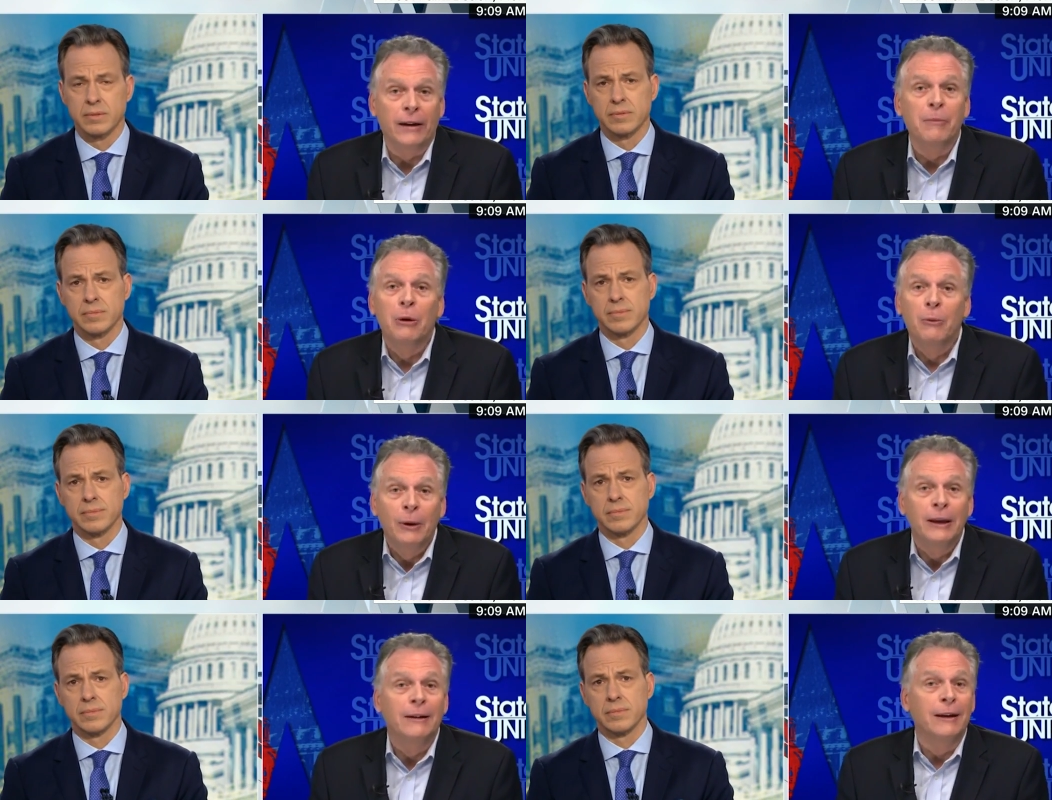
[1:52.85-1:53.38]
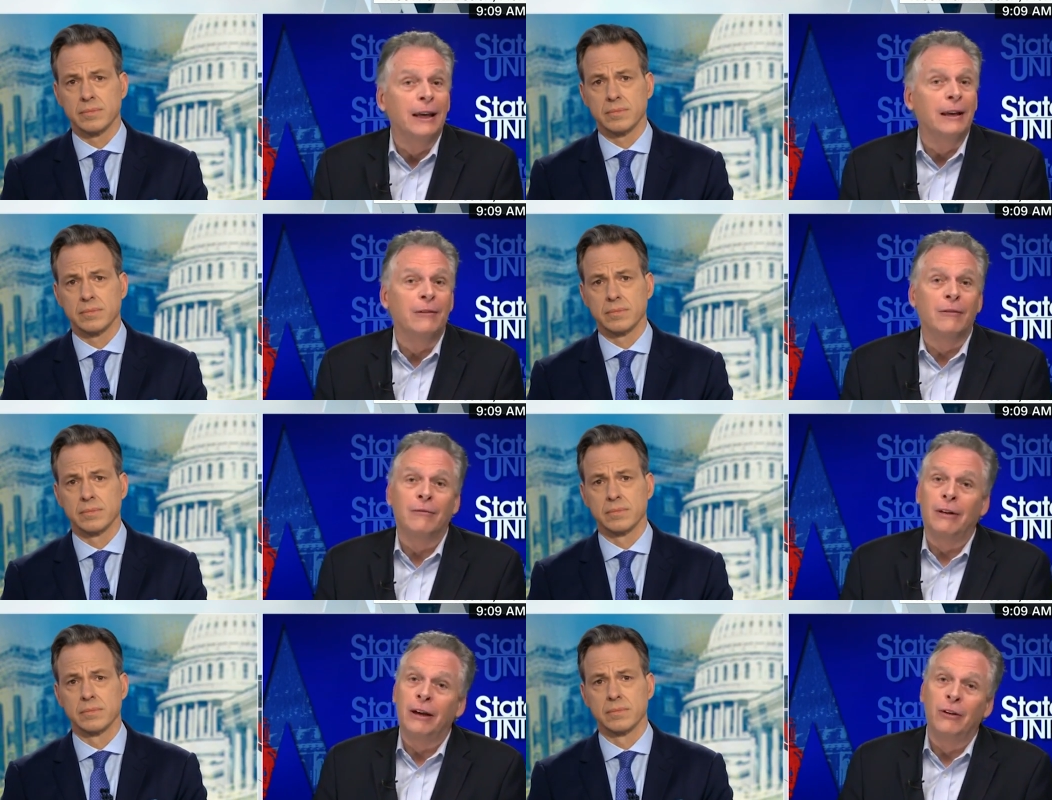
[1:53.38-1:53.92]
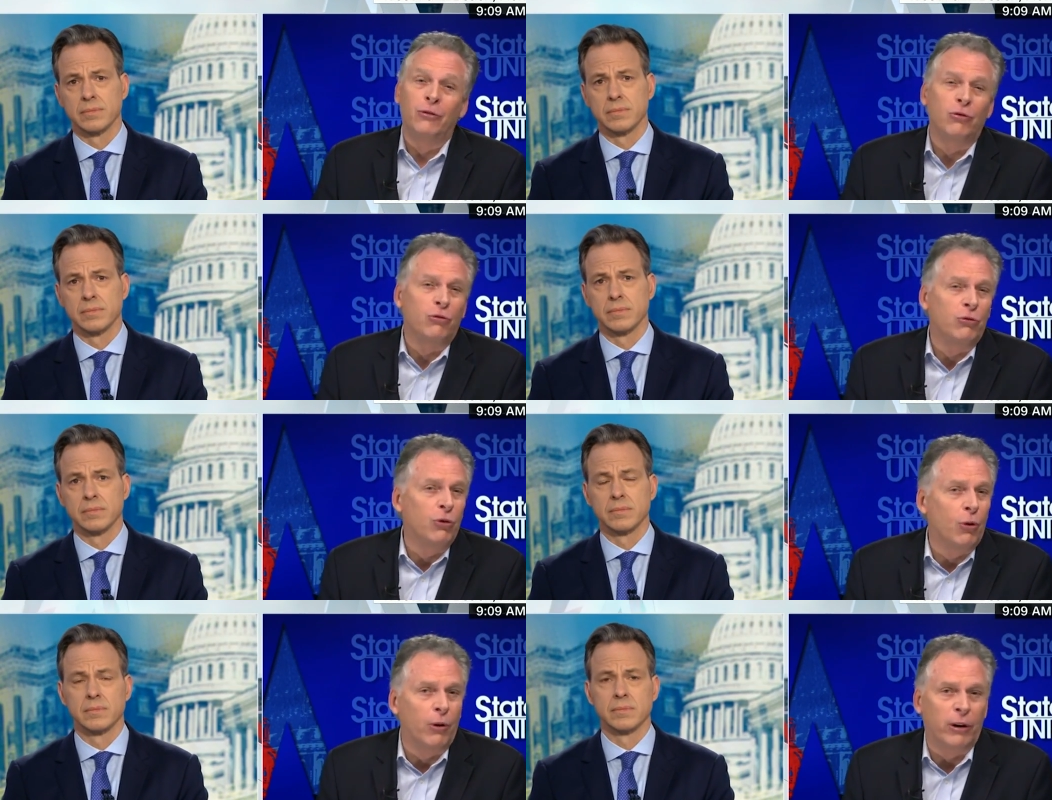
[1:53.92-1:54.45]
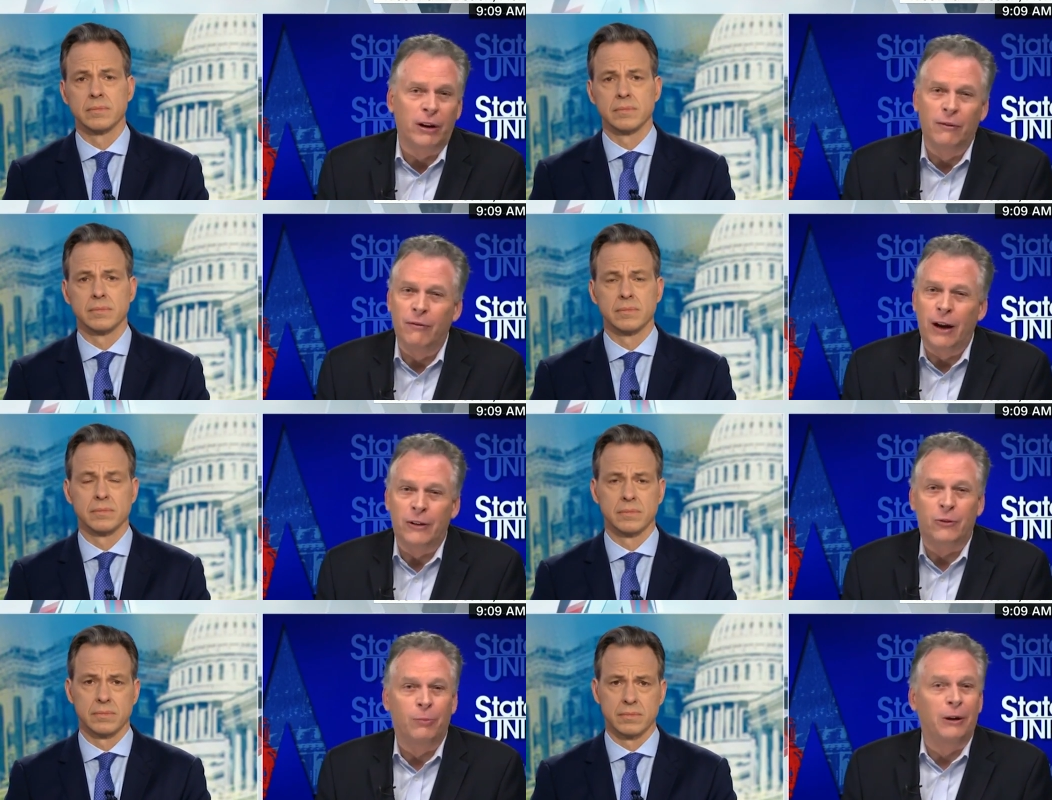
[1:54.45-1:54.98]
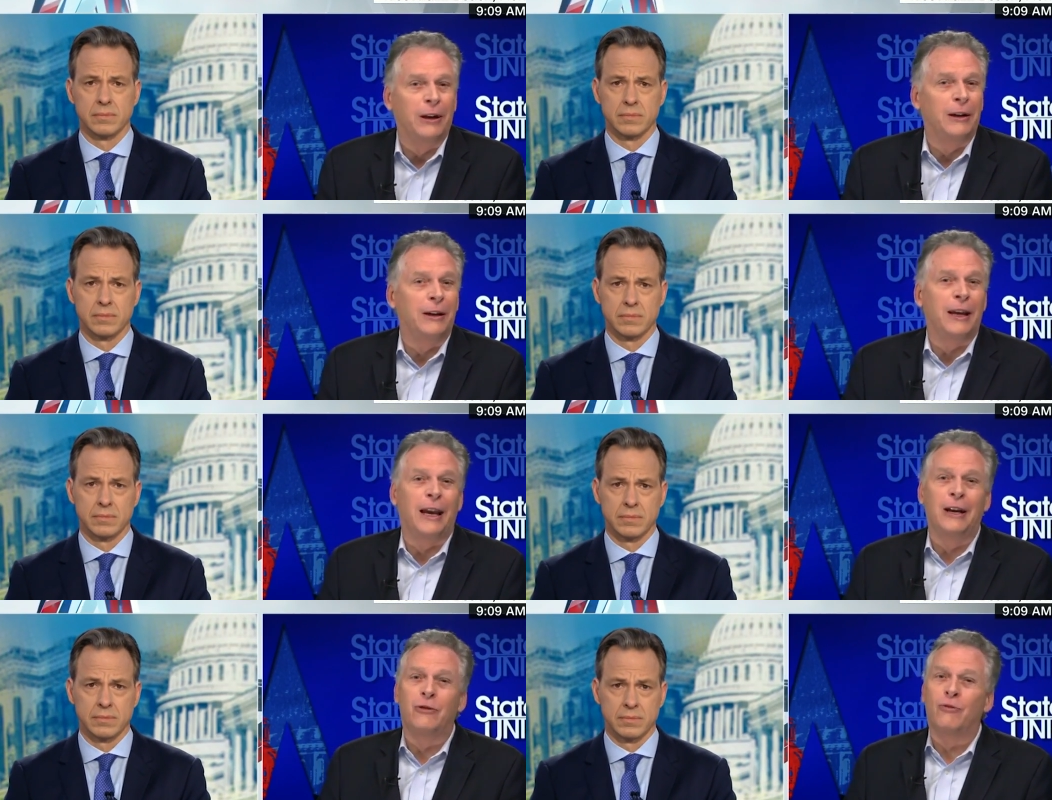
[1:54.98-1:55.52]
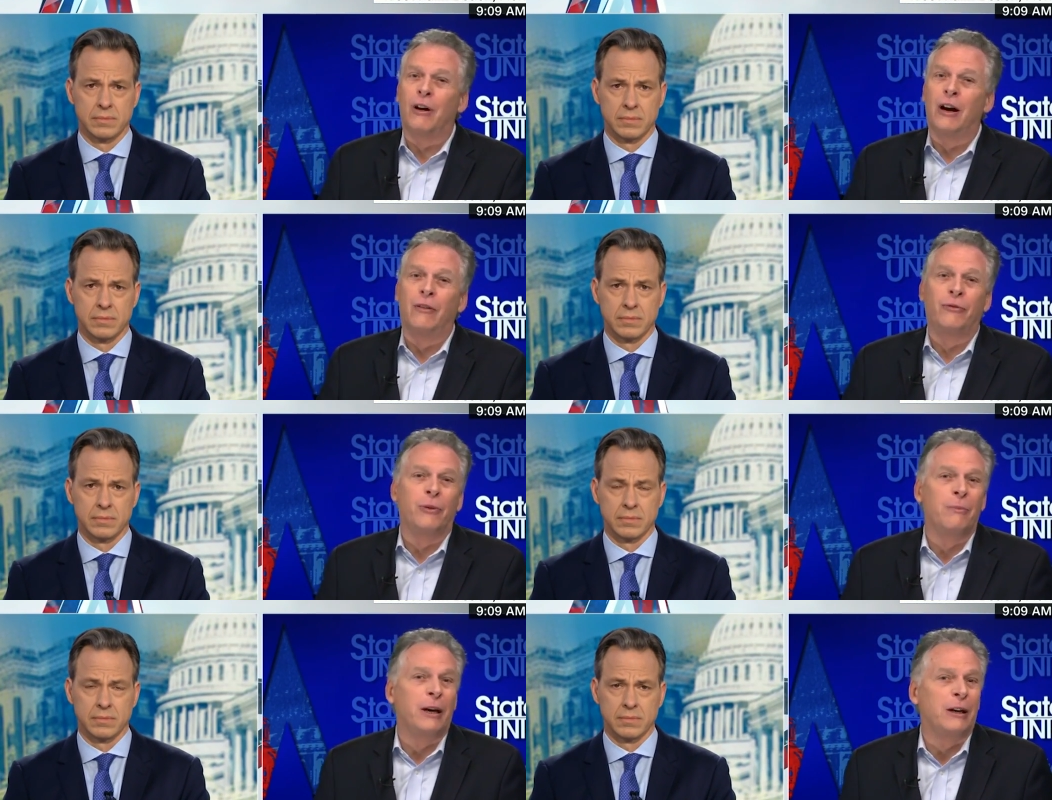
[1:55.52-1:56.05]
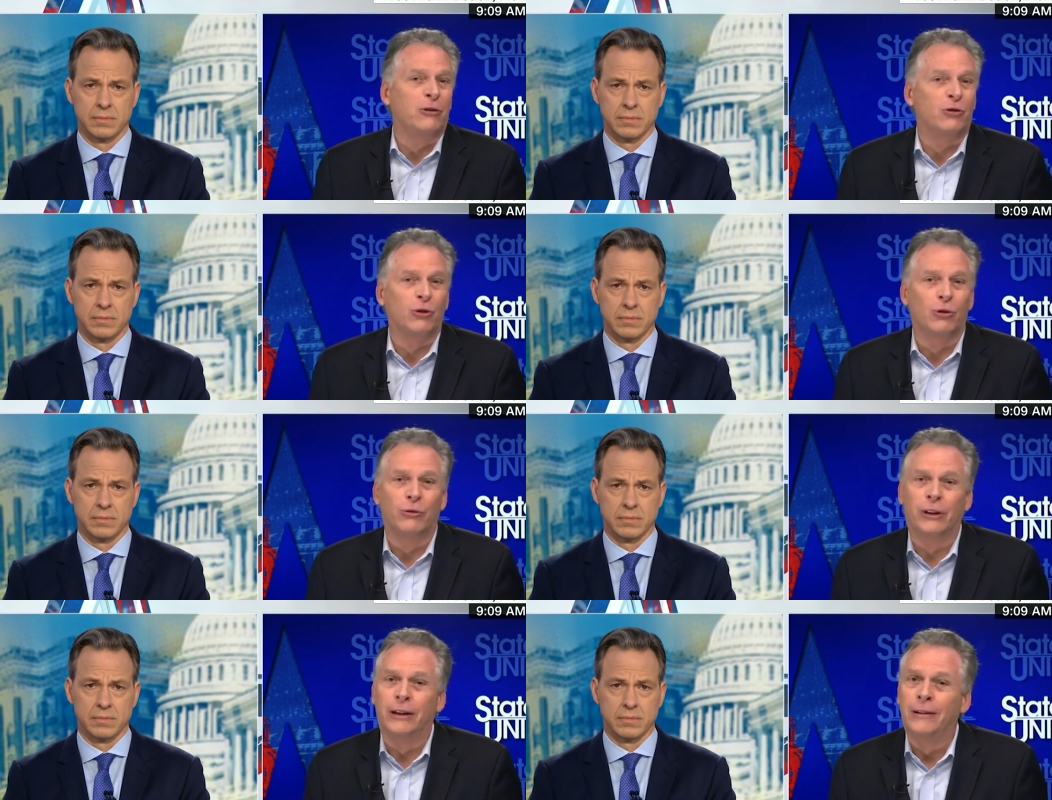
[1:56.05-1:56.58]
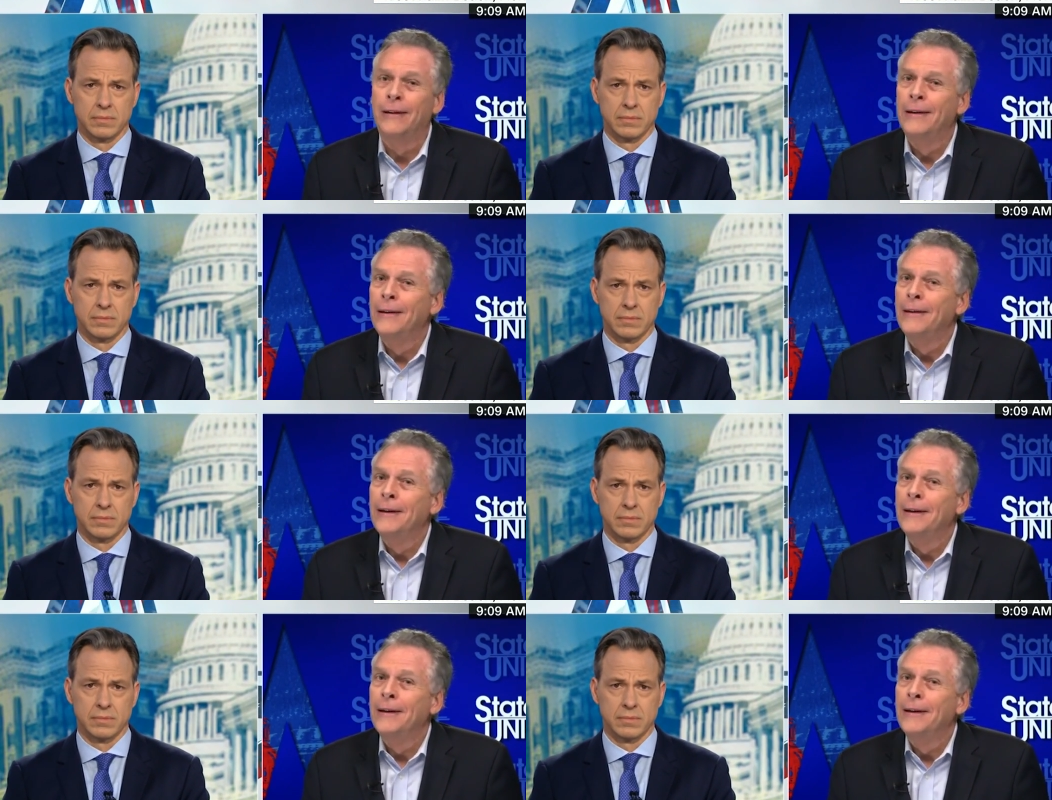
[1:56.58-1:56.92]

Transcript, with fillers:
Speaker 1: I mean, we lean historic investment in K 12 to make sure that,